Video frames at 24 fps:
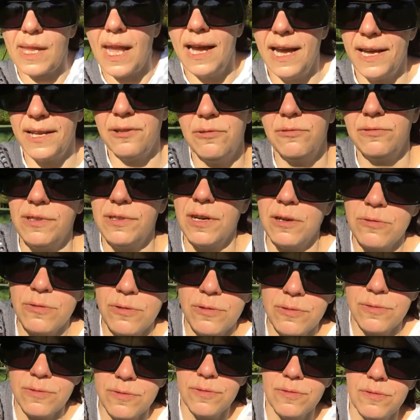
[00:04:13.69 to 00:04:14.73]
I could go
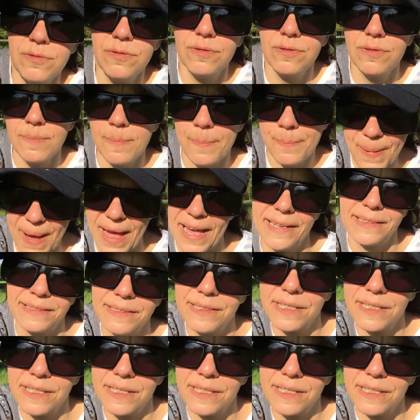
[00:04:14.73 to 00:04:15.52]
to bed.